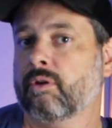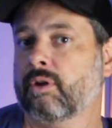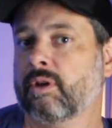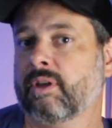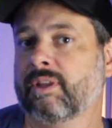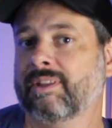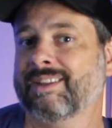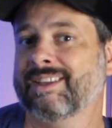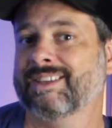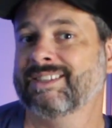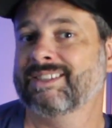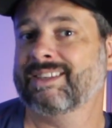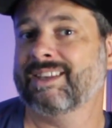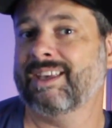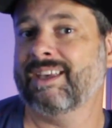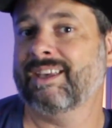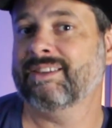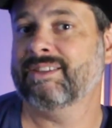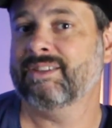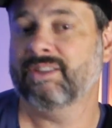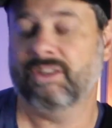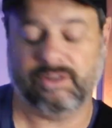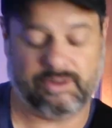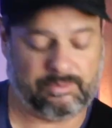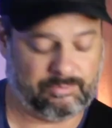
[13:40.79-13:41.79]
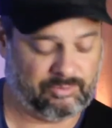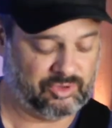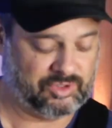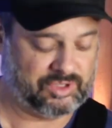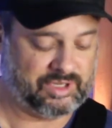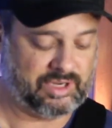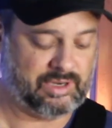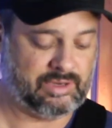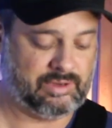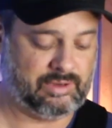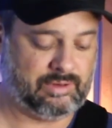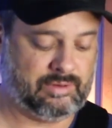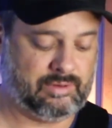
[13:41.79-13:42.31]
In this case here, I'm
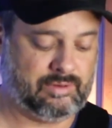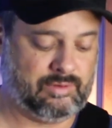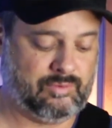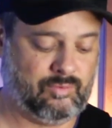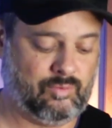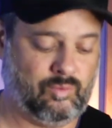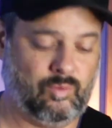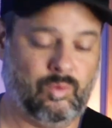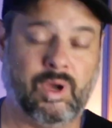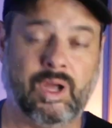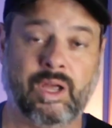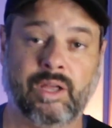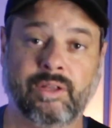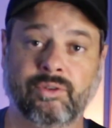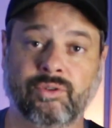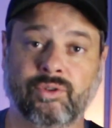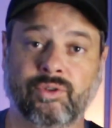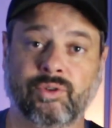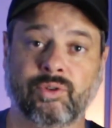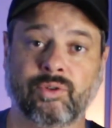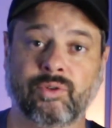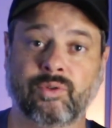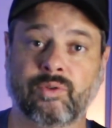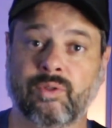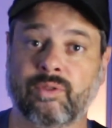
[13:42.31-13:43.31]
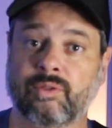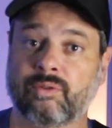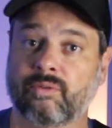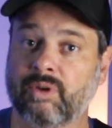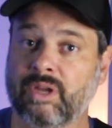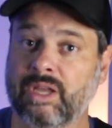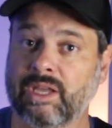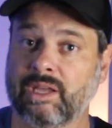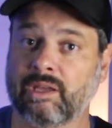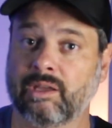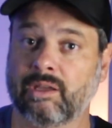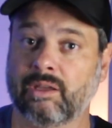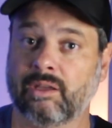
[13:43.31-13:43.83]
using 1, 2,
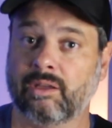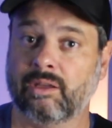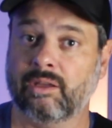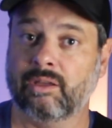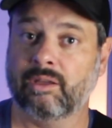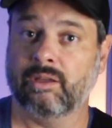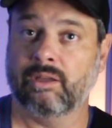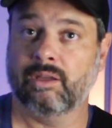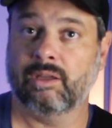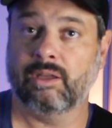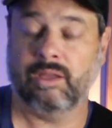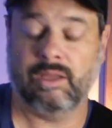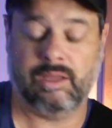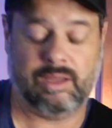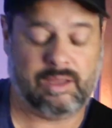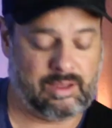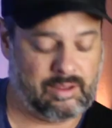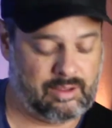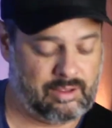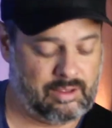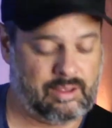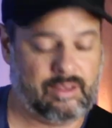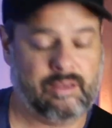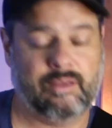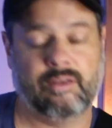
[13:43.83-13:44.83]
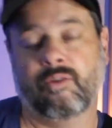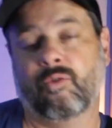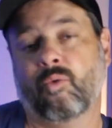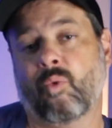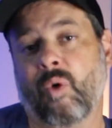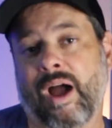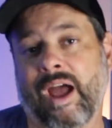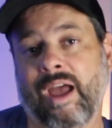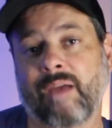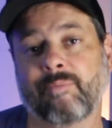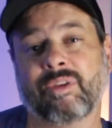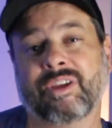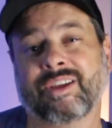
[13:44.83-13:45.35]
3.
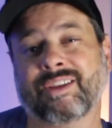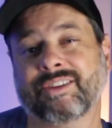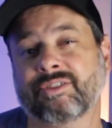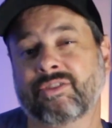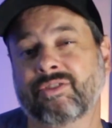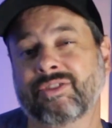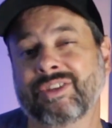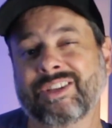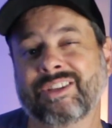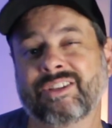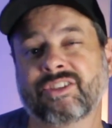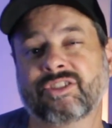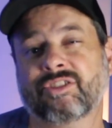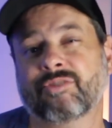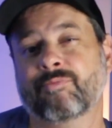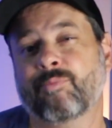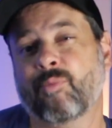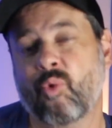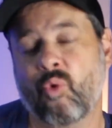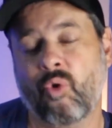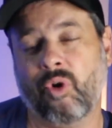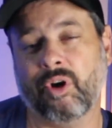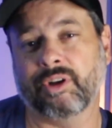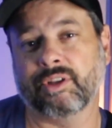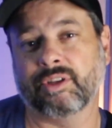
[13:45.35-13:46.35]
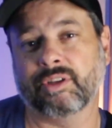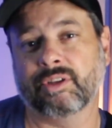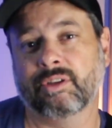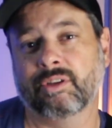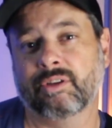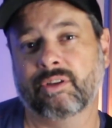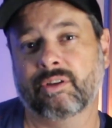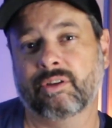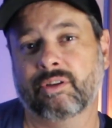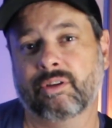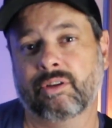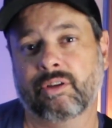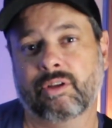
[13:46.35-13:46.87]
Why? Because you need the support.
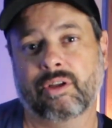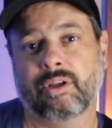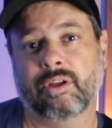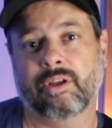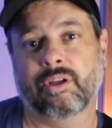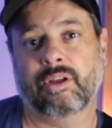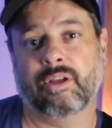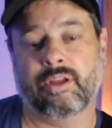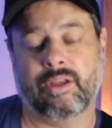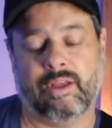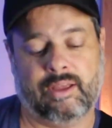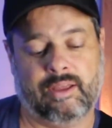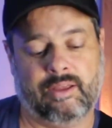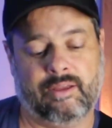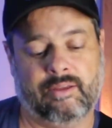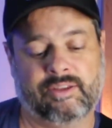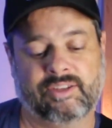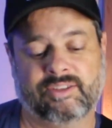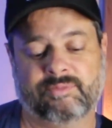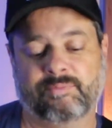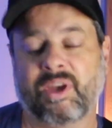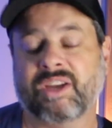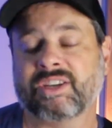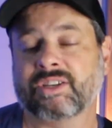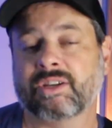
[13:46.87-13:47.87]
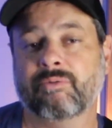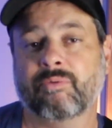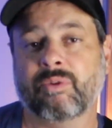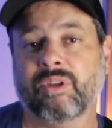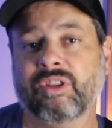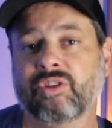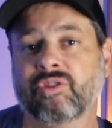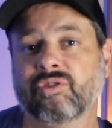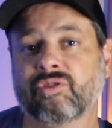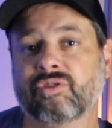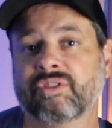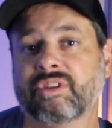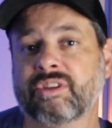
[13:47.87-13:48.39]
Especially
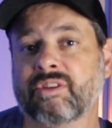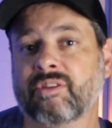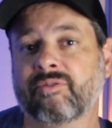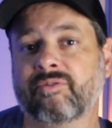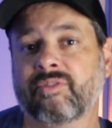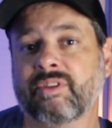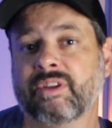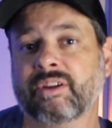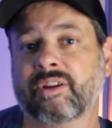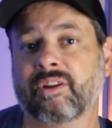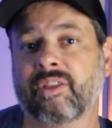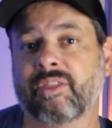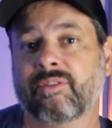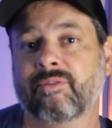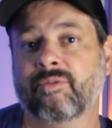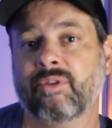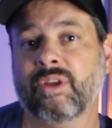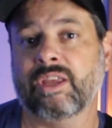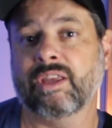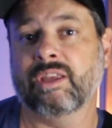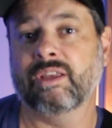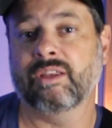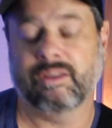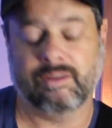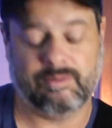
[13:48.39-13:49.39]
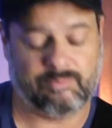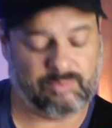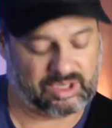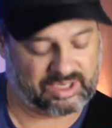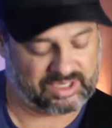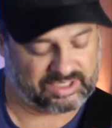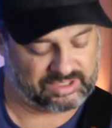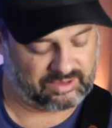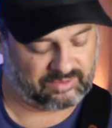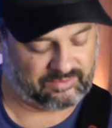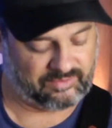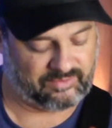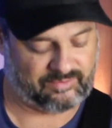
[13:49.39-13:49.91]
when you're using your finger 3,
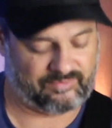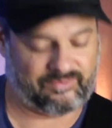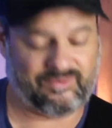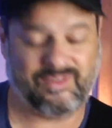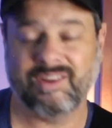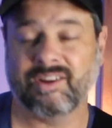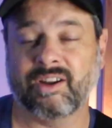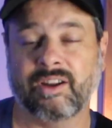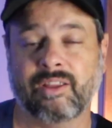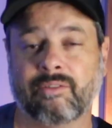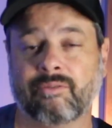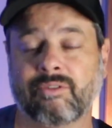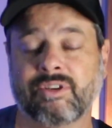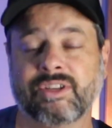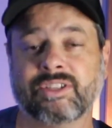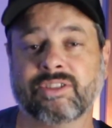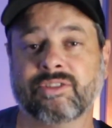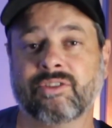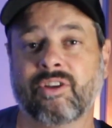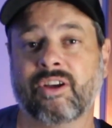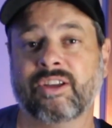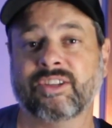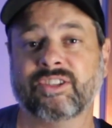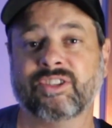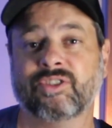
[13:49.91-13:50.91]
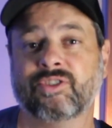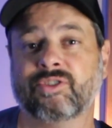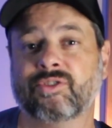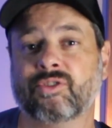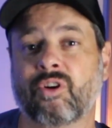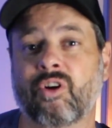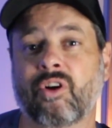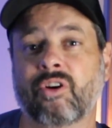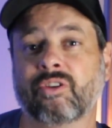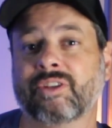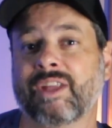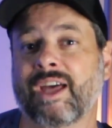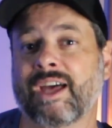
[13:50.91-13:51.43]
because your finger 3 is not
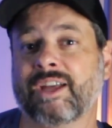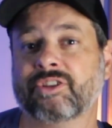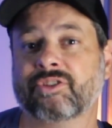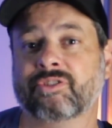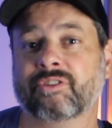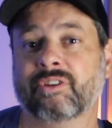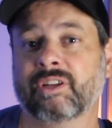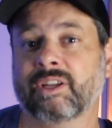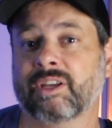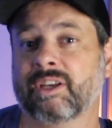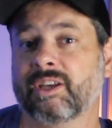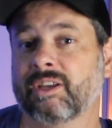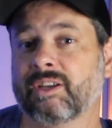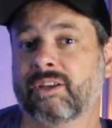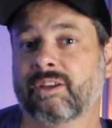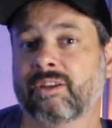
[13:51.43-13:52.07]
strong naturally.